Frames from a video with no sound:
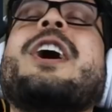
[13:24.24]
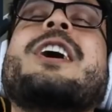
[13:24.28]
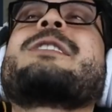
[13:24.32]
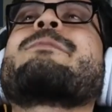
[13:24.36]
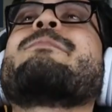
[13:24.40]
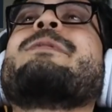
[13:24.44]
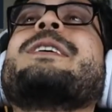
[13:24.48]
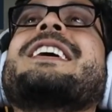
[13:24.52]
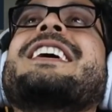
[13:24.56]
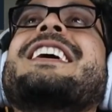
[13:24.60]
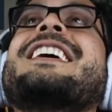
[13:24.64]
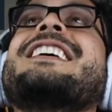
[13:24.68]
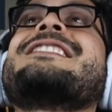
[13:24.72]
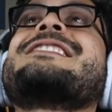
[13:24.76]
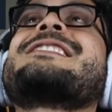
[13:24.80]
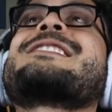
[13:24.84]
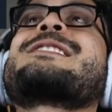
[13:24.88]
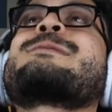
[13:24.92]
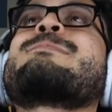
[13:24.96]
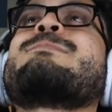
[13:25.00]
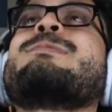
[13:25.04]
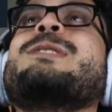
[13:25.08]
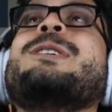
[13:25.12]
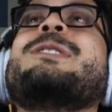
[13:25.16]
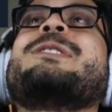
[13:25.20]
My head's
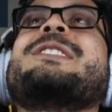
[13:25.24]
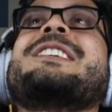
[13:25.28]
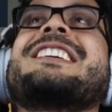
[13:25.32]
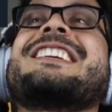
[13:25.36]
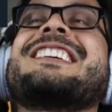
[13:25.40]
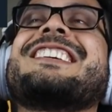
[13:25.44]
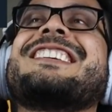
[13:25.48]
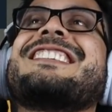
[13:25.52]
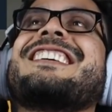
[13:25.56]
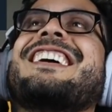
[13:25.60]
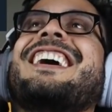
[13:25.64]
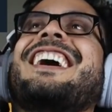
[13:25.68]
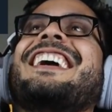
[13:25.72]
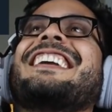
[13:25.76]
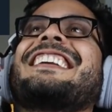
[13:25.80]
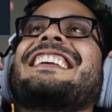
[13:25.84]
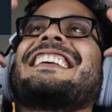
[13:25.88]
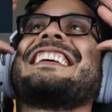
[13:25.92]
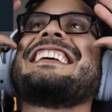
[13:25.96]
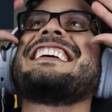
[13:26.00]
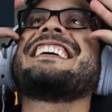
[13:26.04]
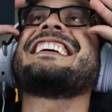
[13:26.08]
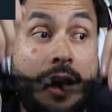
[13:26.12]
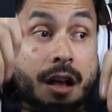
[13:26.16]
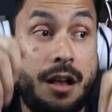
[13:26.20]
exploding here. I
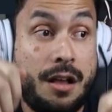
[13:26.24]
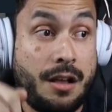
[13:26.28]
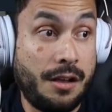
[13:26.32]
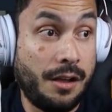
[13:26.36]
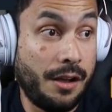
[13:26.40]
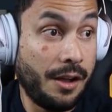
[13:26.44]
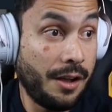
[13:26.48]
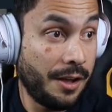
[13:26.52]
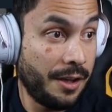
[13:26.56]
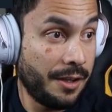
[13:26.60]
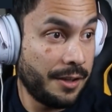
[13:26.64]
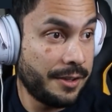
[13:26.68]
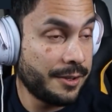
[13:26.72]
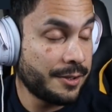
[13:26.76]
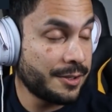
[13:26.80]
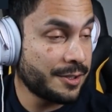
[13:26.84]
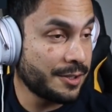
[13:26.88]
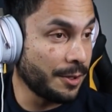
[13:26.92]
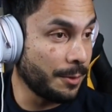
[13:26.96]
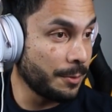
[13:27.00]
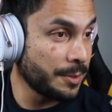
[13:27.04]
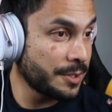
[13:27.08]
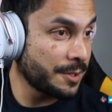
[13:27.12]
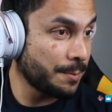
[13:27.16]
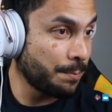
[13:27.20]
can't. Oh, there's
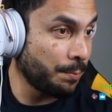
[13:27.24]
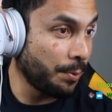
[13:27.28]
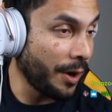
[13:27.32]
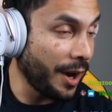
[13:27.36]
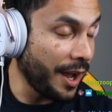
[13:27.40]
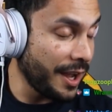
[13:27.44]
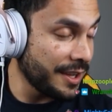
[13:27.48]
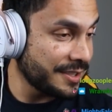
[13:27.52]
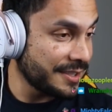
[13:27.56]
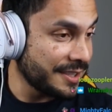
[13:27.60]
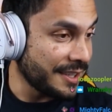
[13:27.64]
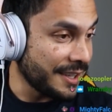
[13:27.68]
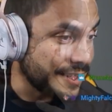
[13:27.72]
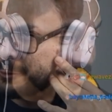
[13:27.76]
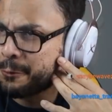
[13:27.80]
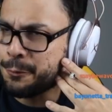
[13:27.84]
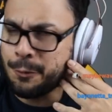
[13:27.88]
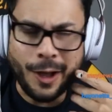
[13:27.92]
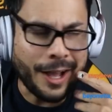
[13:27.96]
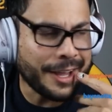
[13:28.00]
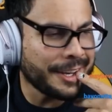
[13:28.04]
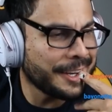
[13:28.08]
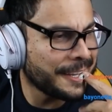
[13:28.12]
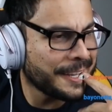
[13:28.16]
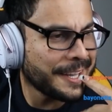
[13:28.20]
so much to process.
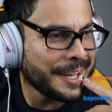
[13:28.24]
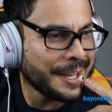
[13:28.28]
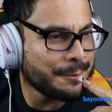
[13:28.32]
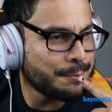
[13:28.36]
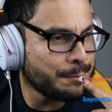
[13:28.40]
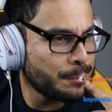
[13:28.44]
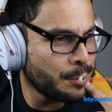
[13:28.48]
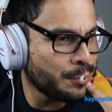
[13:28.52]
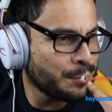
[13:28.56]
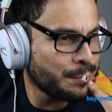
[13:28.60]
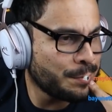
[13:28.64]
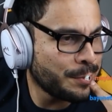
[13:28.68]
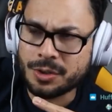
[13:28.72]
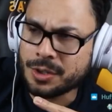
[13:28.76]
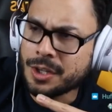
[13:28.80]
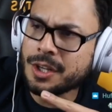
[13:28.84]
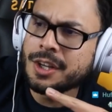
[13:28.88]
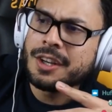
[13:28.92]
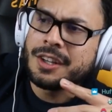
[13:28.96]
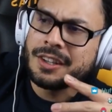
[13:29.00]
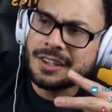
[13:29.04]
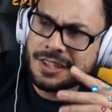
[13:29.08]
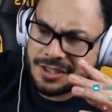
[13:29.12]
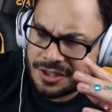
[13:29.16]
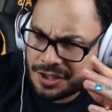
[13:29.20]
Fighting game movement?
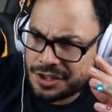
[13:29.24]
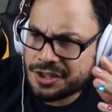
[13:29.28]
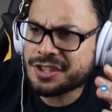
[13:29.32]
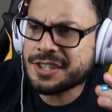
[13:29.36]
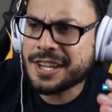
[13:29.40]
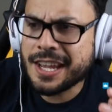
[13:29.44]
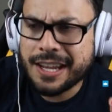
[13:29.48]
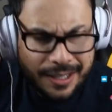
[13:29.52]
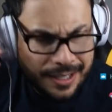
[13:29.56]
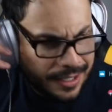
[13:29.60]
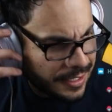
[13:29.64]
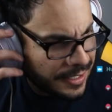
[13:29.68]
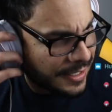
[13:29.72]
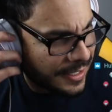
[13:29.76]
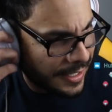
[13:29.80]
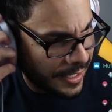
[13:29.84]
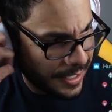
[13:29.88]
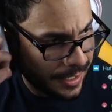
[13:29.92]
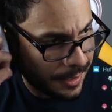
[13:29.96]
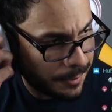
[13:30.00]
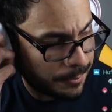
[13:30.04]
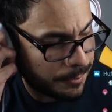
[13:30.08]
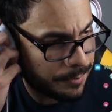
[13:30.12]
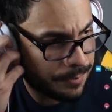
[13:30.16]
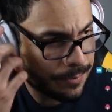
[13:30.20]
Let's just take a
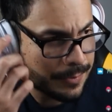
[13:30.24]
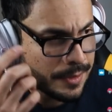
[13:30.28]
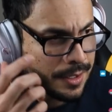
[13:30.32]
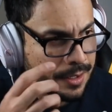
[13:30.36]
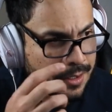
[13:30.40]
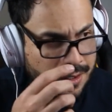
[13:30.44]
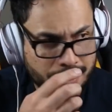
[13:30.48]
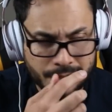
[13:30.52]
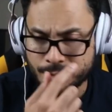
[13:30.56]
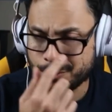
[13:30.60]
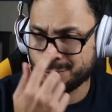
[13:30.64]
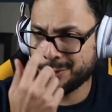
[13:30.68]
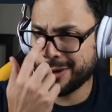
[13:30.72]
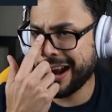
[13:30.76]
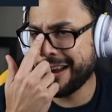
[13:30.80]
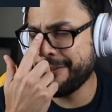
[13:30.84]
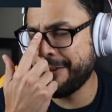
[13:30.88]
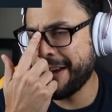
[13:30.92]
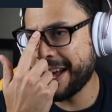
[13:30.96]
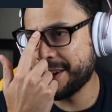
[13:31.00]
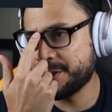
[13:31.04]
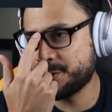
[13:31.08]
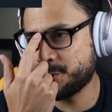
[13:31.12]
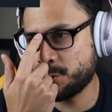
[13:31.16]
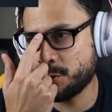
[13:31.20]
game where I've
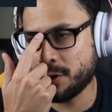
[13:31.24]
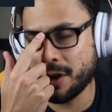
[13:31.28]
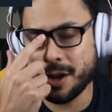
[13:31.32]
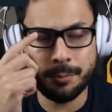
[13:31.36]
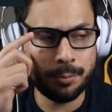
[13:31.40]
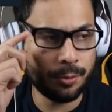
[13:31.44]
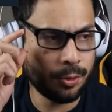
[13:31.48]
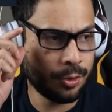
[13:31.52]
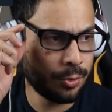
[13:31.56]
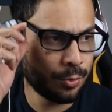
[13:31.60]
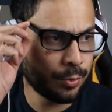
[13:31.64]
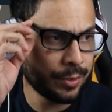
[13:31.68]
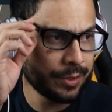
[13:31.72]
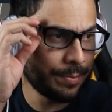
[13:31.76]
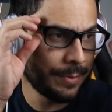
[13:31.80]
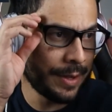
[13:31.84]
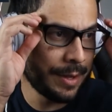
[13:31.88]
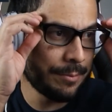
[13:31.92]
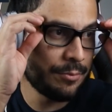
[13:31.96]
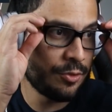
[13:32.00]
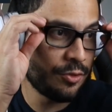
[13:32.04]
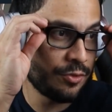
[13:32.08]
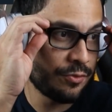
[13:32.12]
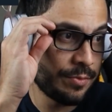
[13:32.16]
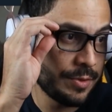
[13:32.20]
had trouble with my
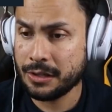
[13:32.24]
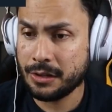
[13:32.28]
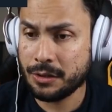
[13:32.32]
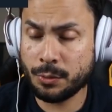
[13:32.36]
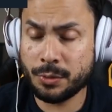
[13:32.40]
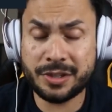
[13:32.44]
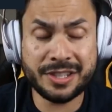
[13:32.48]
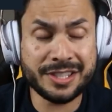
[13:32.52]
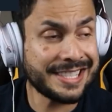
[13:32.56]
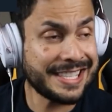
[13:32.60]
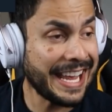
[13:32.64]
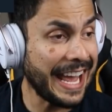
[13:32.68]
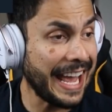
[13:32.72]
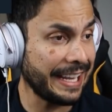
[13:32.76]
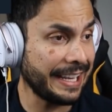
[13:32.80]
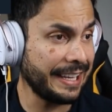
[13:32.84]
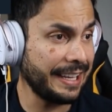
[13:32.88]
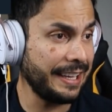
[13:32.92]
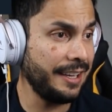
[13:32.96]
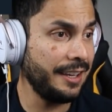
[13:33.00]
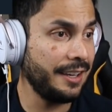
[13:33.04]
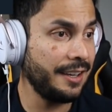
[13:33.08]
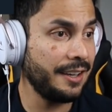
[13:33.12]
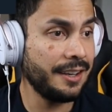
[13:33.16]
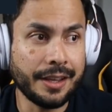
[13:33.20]
movement. With
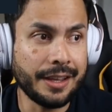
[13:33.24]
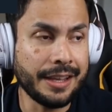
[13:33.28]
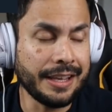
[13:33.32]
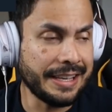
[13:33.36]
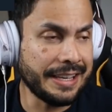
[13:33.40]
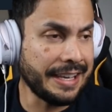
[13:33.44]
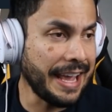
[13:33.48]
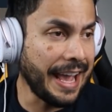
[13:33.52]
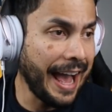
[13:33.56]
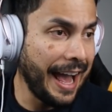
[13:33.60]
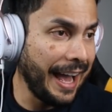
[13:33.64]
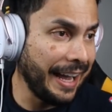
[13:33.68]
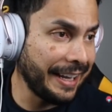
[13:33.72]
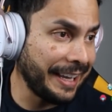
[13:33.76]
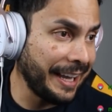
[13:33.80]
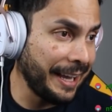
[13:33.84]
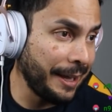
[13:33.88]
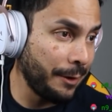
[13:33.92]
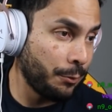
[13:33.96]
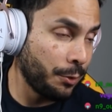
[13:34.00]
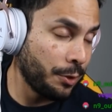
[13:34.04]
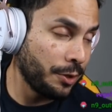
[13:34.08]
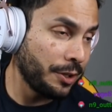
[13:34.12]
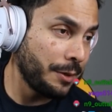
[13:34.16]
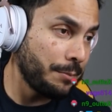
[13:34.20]
Tekken, yeah, I
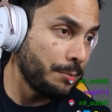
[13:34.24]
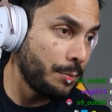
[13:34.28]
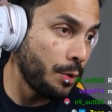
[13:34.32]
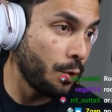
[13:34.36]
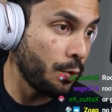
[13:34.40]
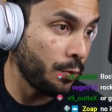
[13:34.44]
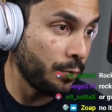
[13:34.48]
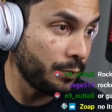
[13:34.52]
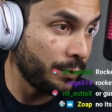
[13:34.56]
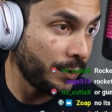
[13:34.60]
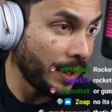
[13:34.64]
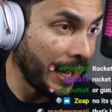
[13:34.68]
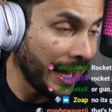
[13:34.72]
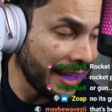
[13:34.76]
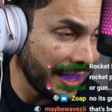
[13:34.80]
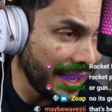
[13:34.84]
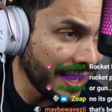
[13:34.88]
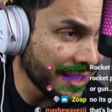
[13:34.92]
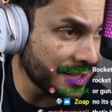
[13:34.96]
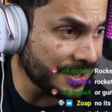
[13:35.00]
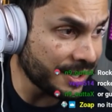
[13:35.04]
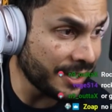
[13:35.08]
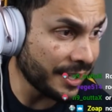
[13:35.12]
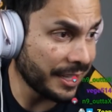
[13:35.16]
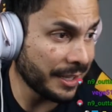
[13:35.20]
can't really move.
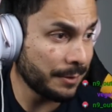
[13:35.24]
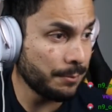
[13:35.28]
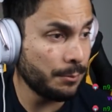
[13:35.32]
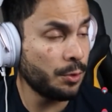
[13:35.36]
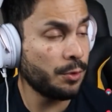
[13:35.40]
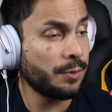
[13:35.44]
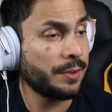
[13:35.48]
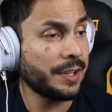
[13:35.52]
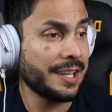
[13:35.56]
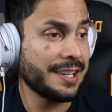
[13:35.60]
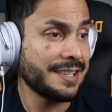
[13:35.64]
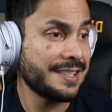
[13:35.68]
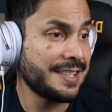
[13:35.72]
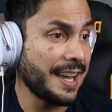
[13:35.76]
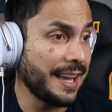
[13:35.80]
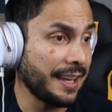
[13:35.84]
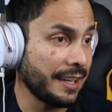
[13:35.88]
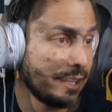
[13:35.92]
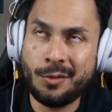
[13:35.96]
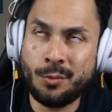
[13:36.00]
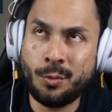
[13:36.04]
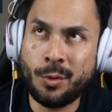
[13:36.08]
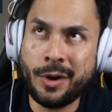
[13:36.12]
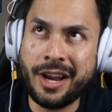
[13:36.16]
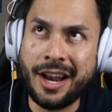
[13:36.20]
I suck at moving in
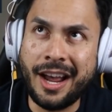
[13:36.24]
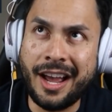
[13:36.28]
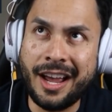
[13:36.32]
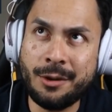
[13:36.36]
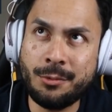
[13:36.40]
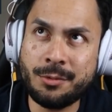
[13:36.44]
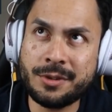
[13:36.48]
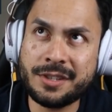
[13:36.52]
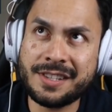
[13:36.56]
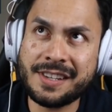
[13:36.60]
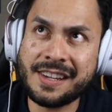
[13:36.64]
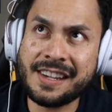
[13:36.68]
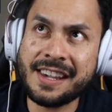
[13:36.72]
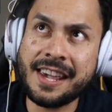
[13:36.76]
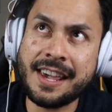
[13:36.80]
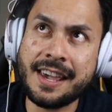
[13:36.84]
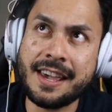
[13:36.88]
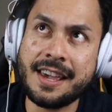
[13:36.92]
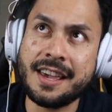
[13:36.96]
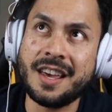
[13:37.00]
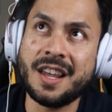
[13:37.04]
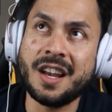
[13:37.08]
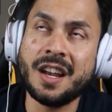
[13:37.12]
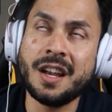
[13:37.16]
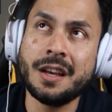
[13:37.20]
Tekken. When I was a
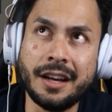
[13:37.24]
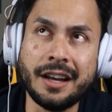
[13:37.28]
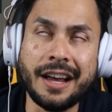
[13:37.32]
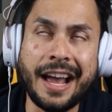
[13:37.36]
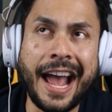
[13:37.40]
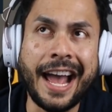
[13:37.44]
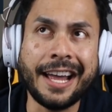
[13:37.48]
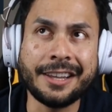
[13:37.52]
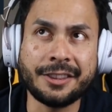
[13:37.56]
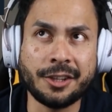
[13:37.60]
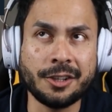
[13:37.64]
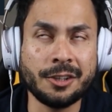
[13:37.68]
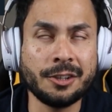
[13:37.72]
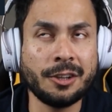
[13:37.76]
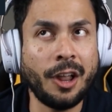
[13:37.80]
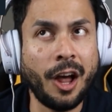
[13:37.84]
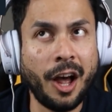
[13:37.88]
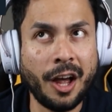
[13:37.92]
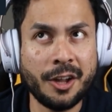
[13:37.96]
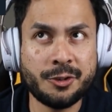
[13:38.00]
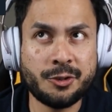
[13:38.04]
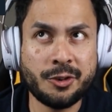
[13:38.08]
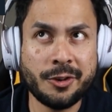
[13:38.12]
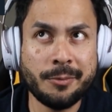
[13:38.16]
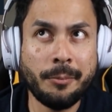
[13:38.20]
kid at the
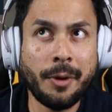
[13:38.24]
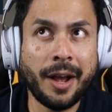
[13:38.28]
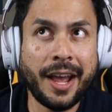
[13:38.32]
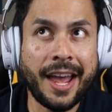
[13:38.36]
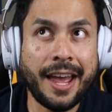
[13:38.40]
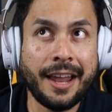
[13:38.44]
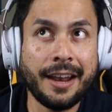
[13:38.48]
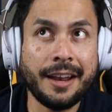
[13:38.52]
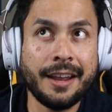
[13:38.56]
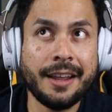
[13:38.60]
laundromat